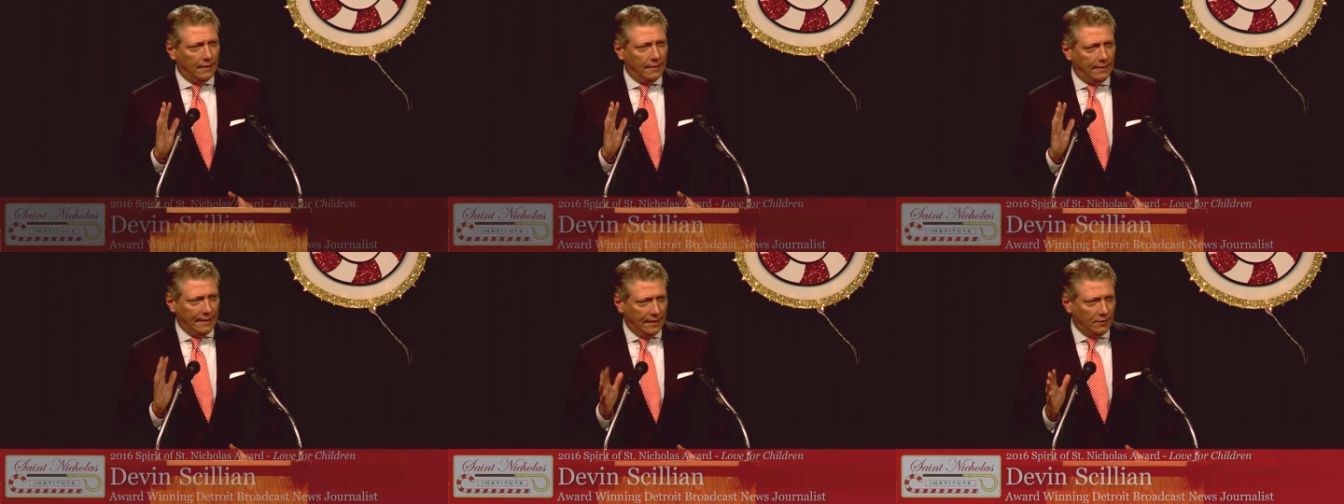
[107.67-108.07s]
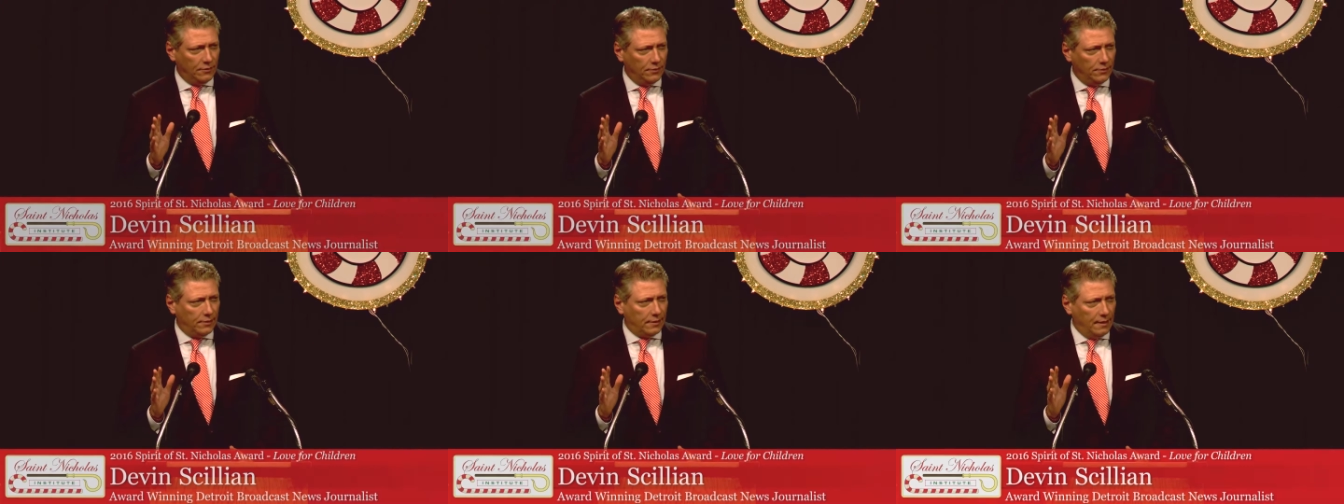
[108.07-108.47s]

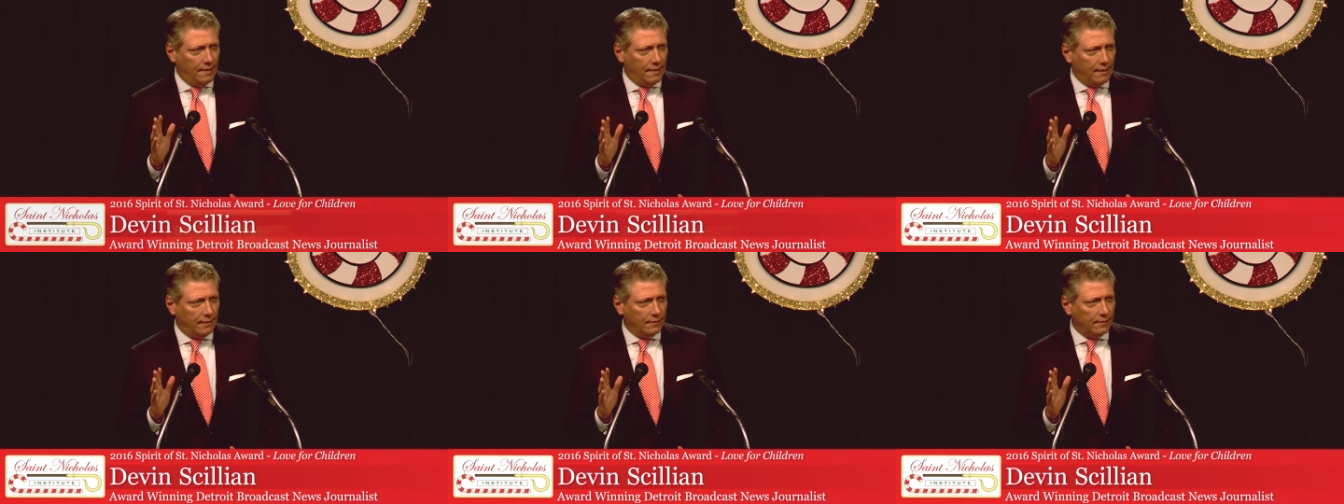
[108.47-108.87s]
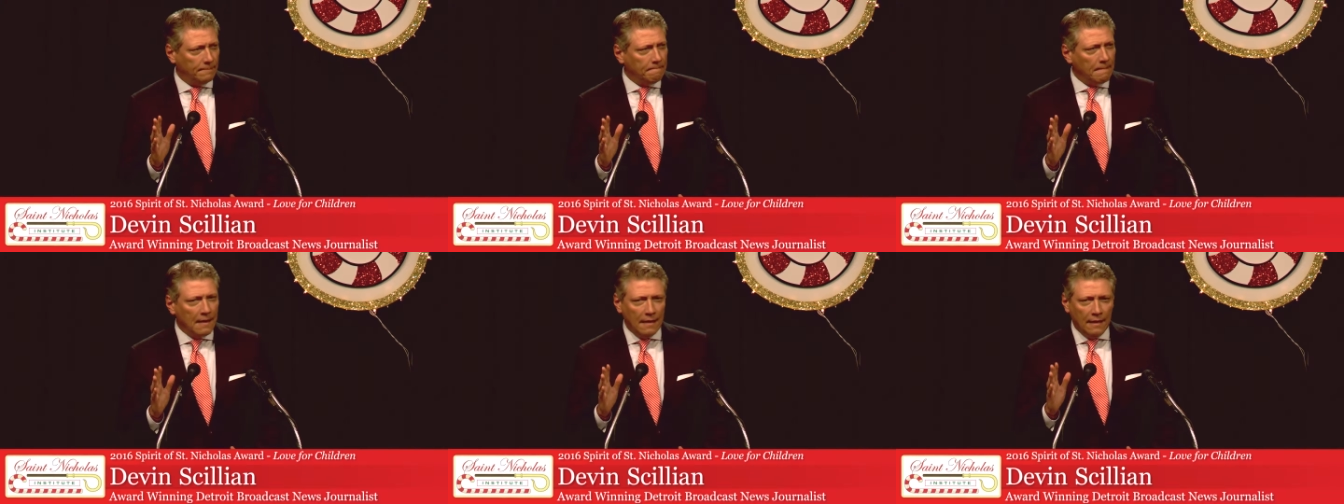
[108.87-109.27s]
dinners and things.
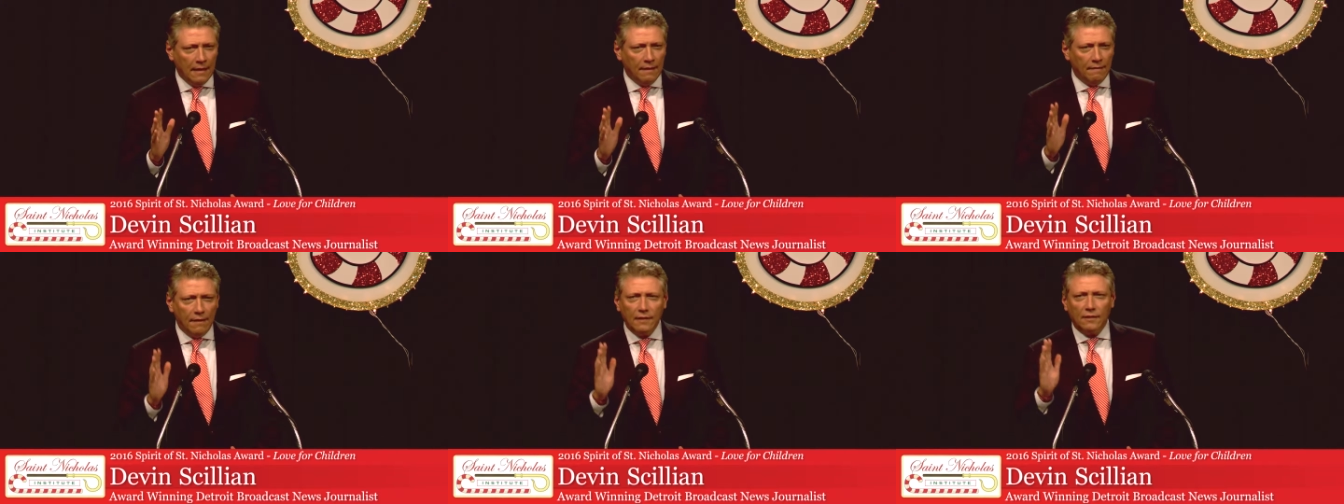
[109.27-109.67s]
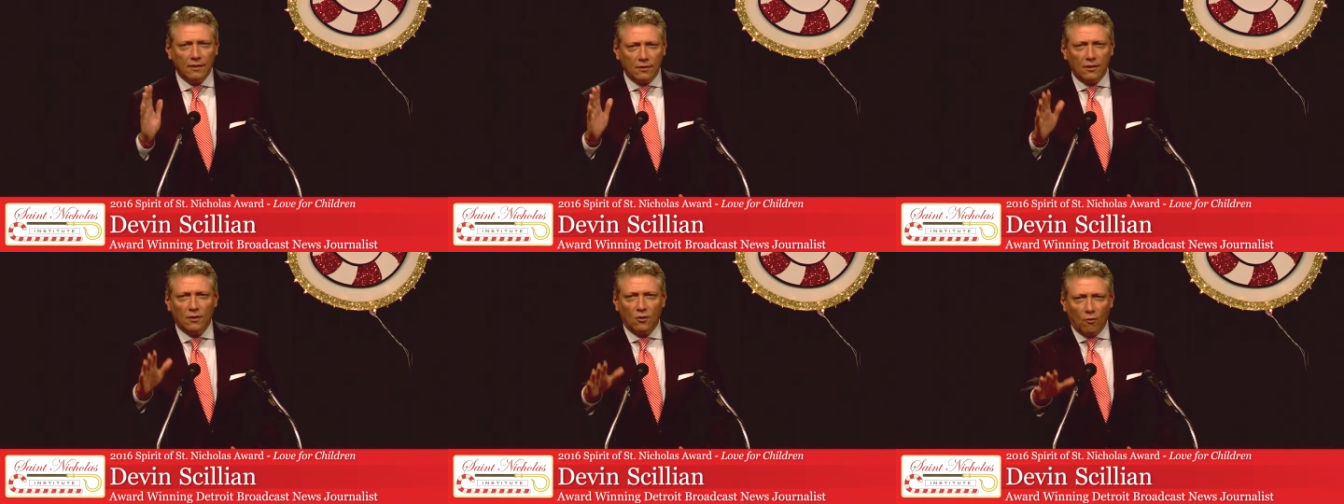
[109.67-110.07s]
This
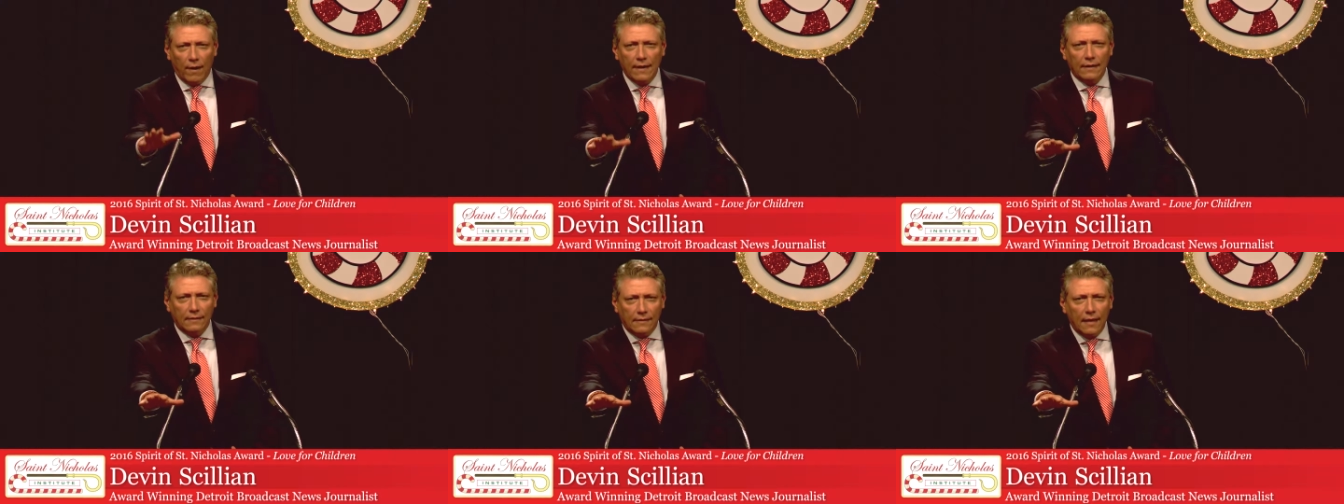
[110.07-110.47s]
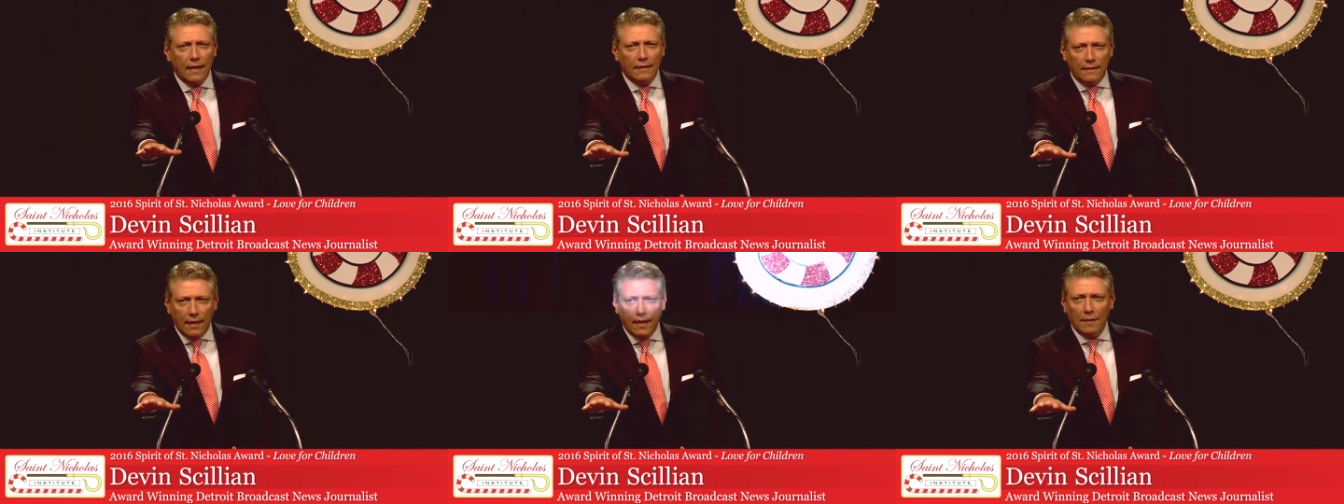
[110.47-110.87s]
is the greatest
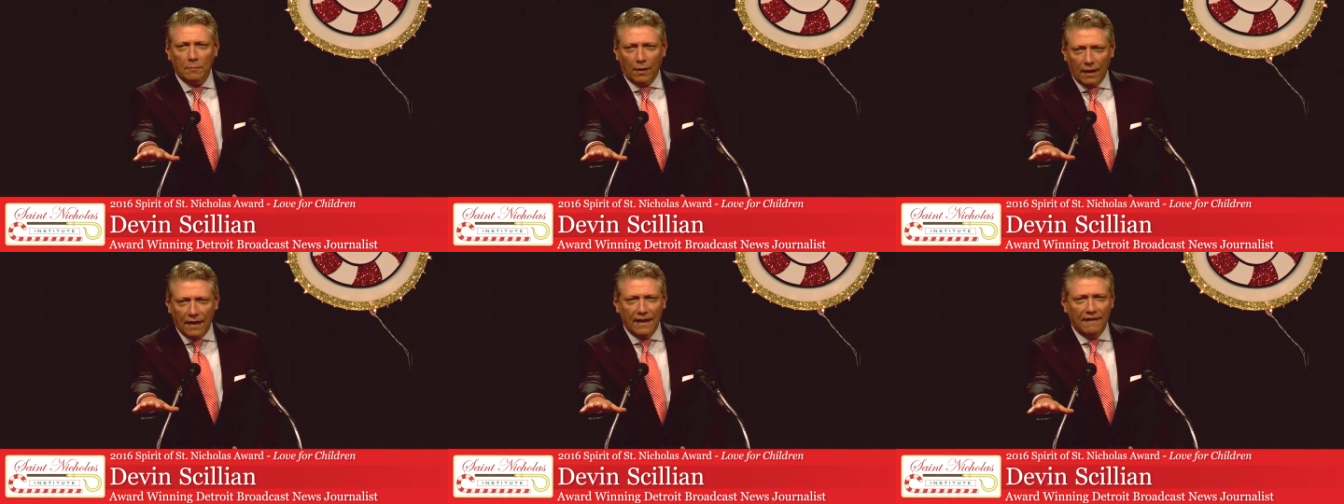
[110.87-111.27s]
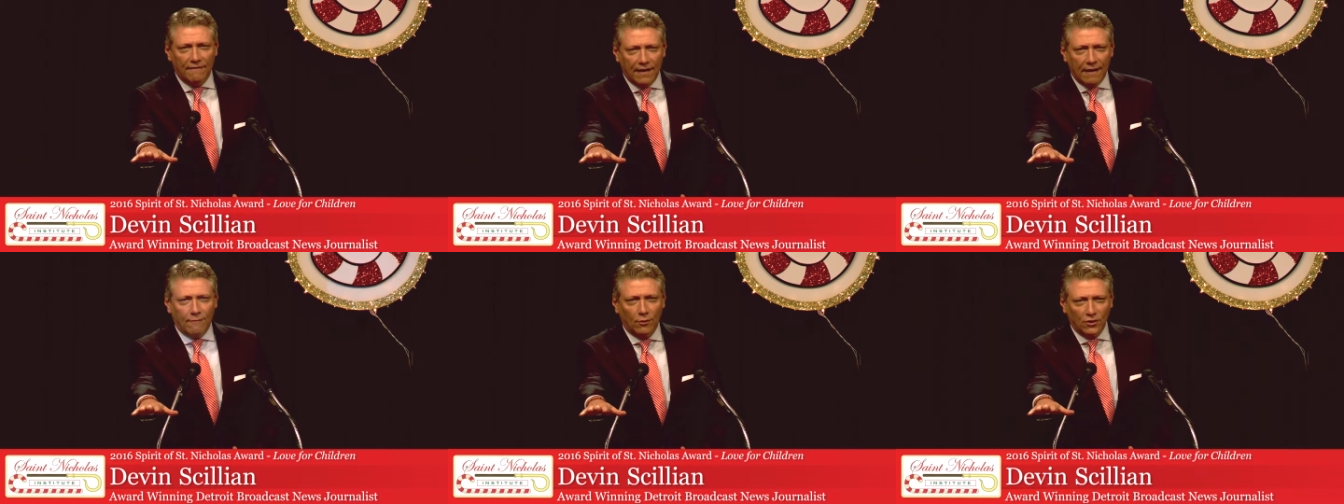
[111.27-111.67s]
head table I have
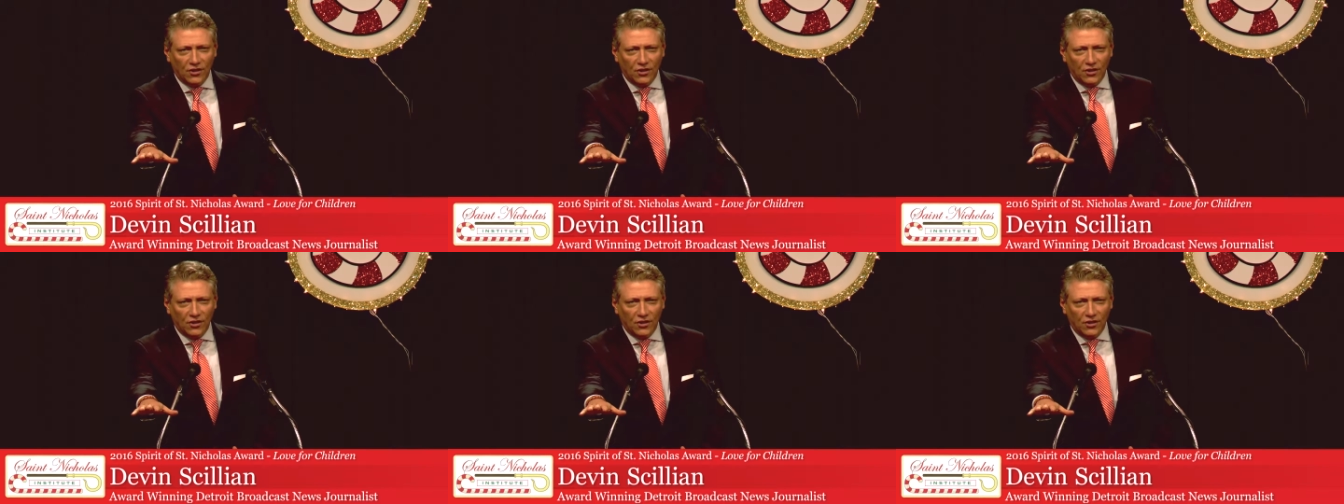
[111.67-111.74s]
ever